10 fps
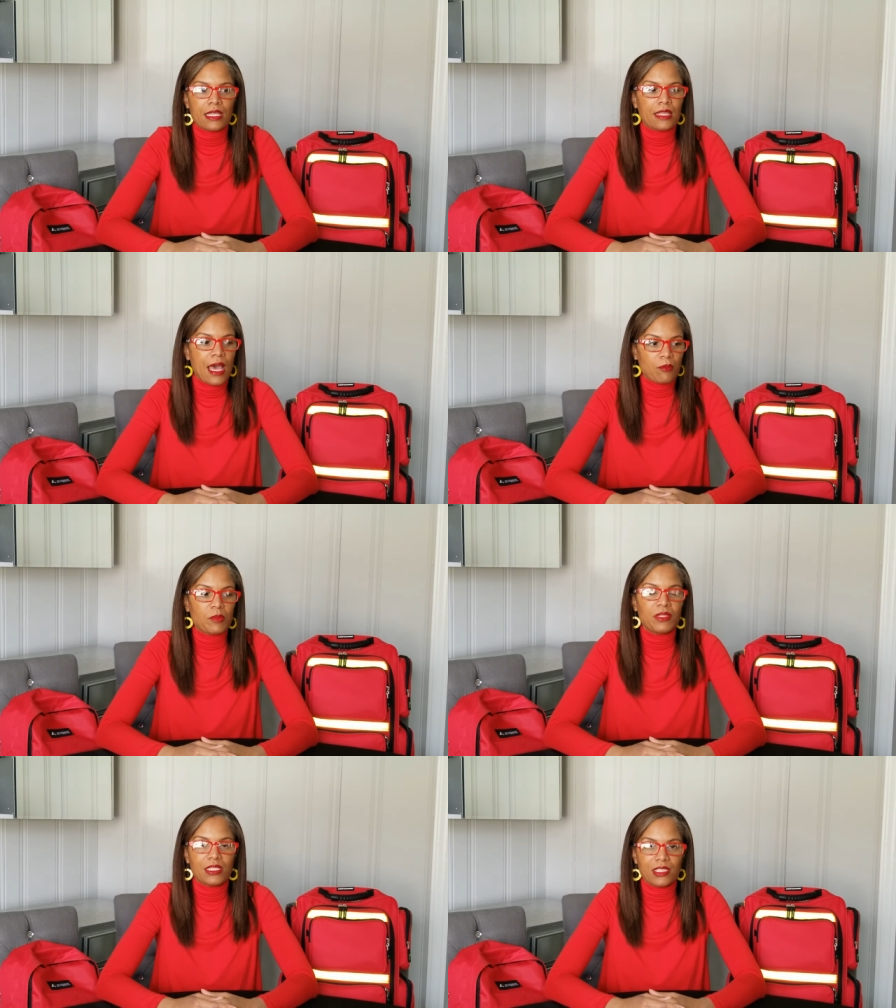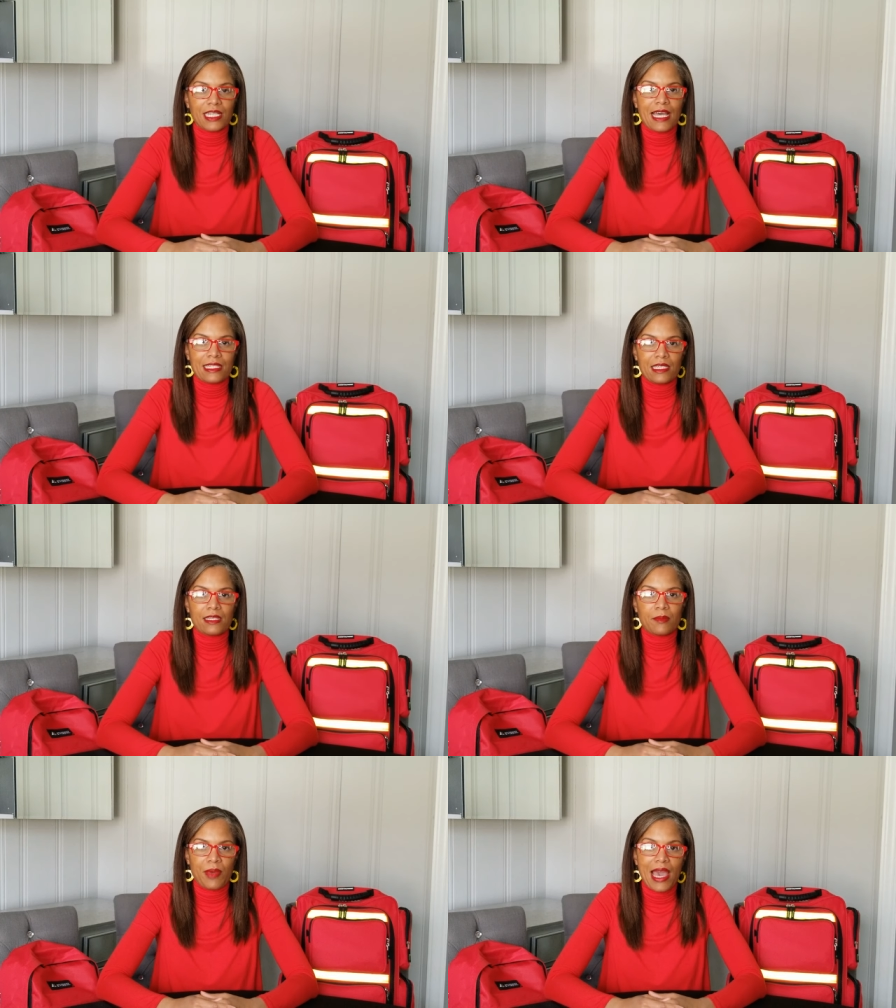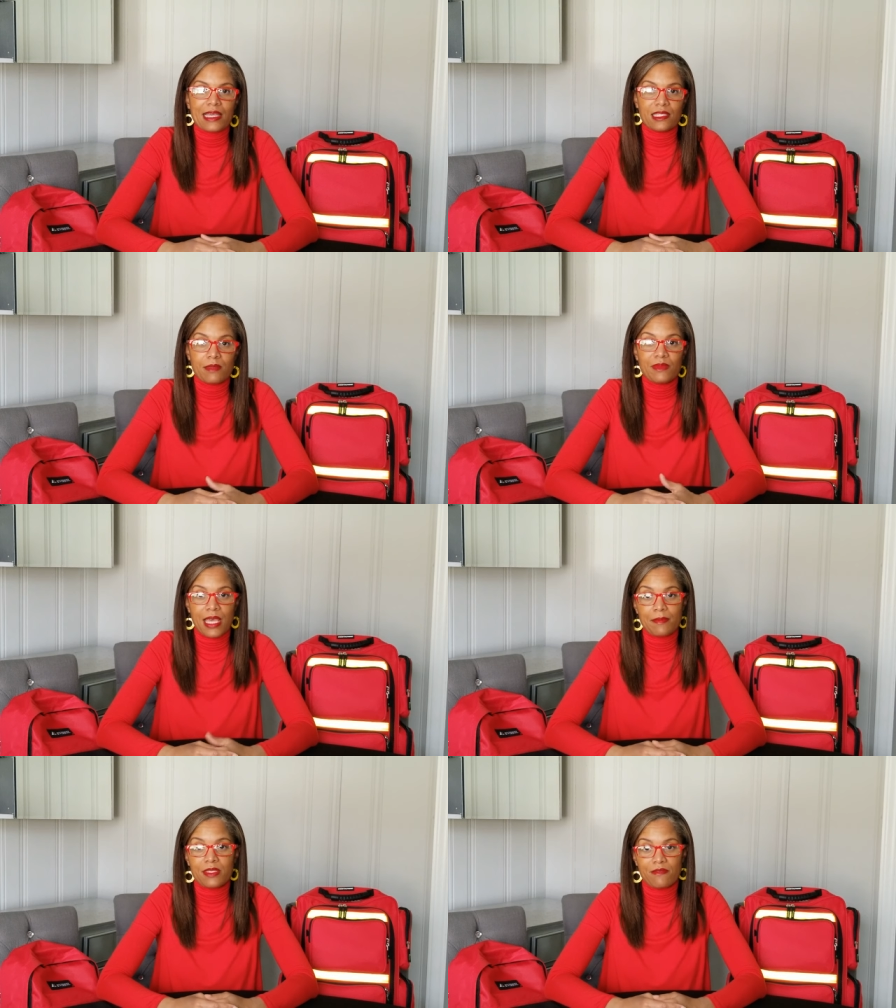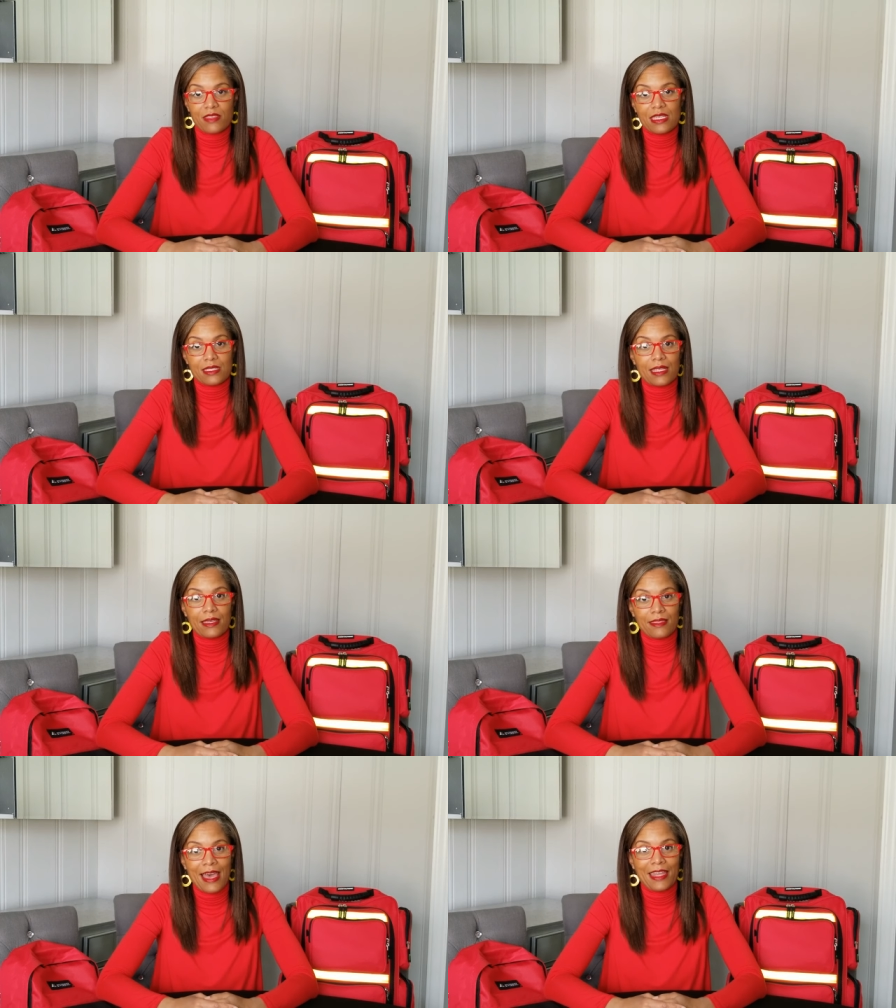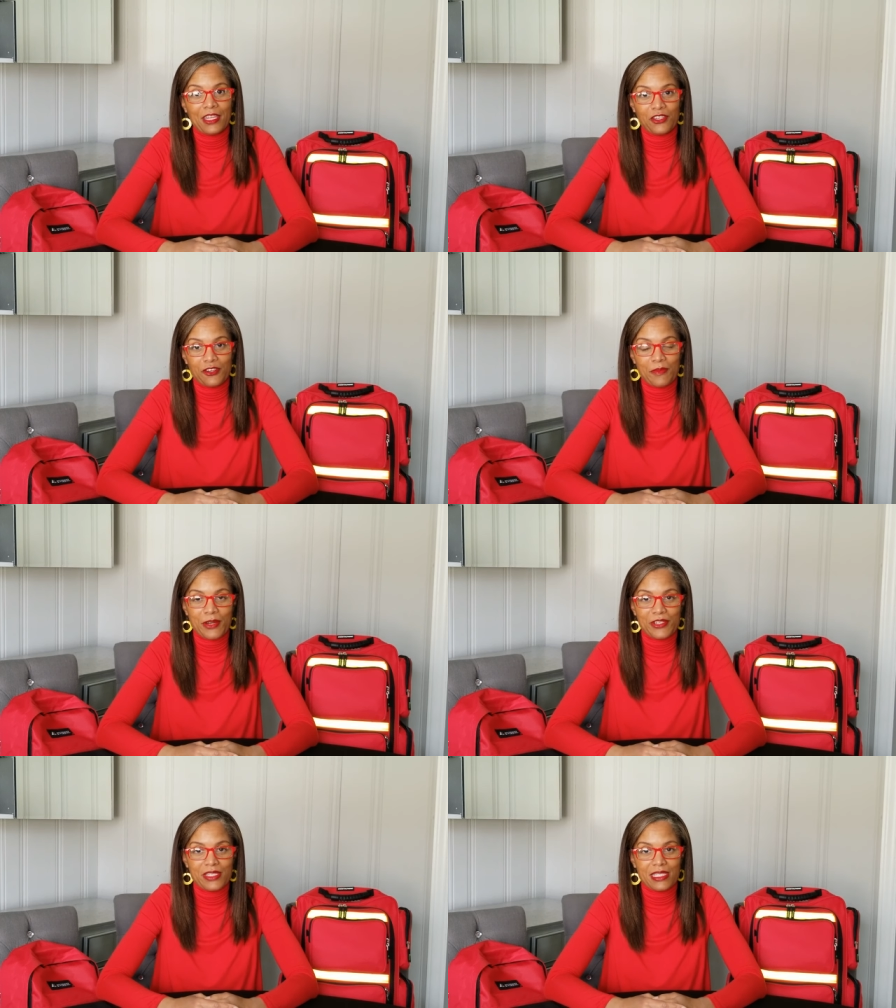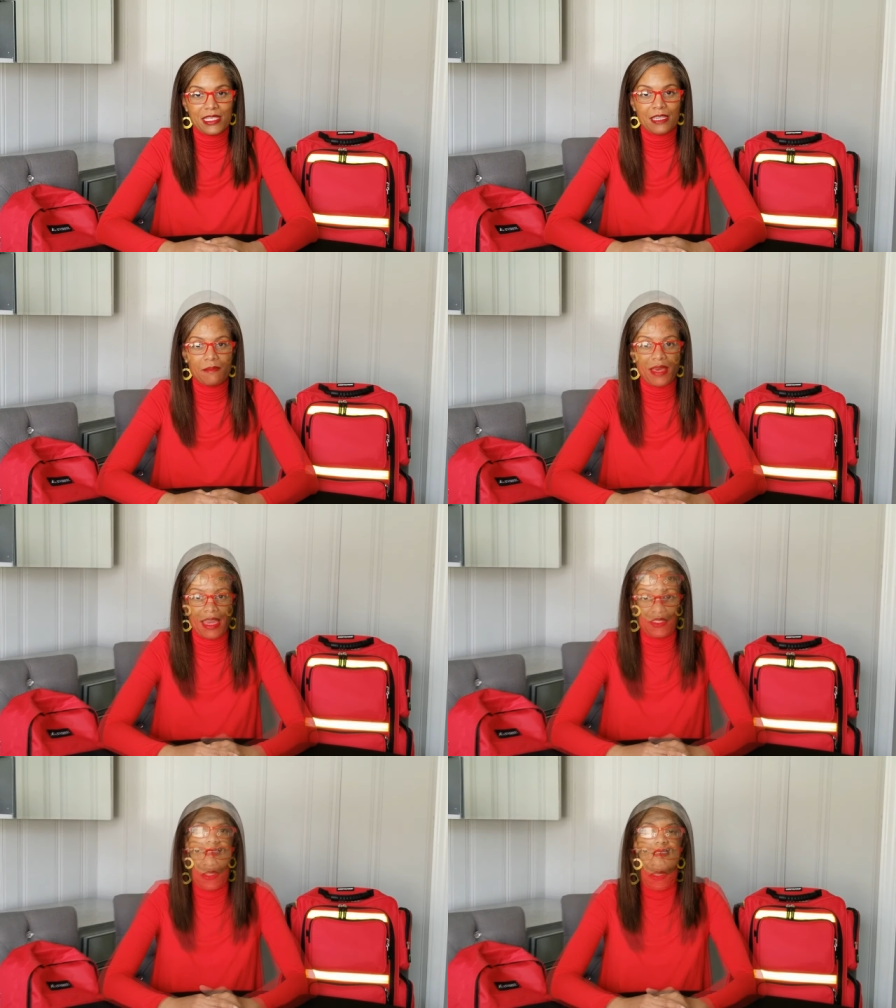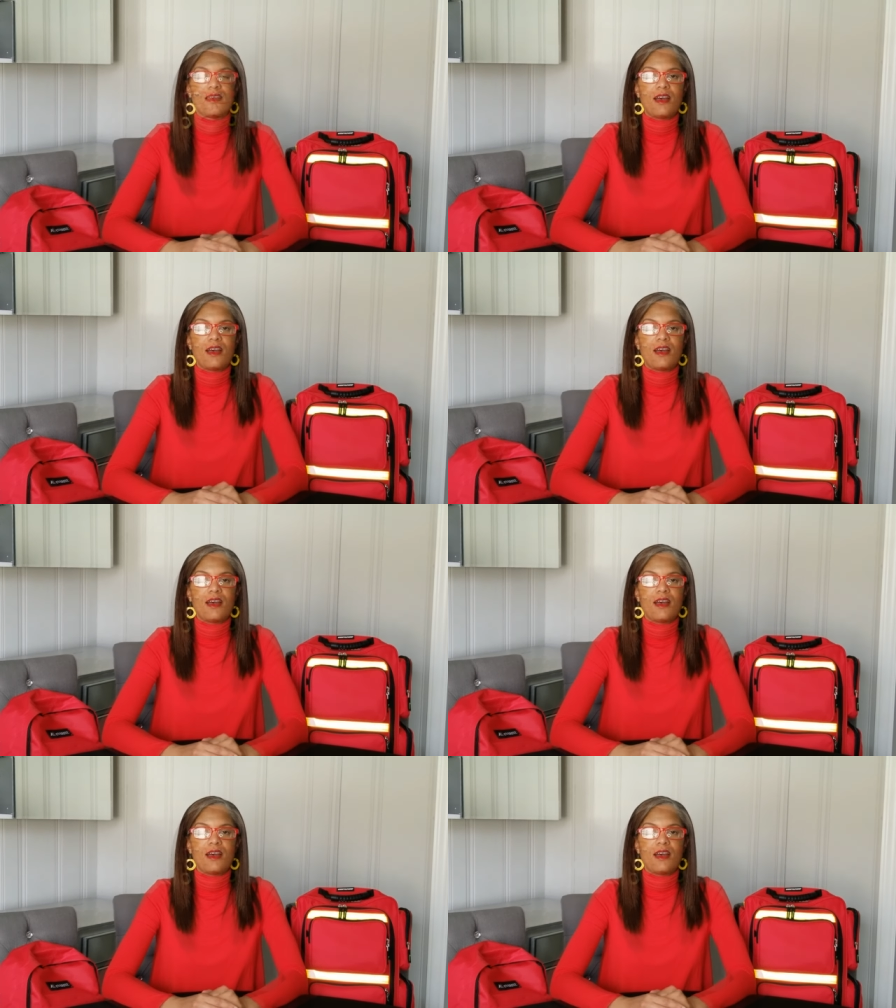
that would be a good idea to pack some types of things like that in your emergency kit bag too.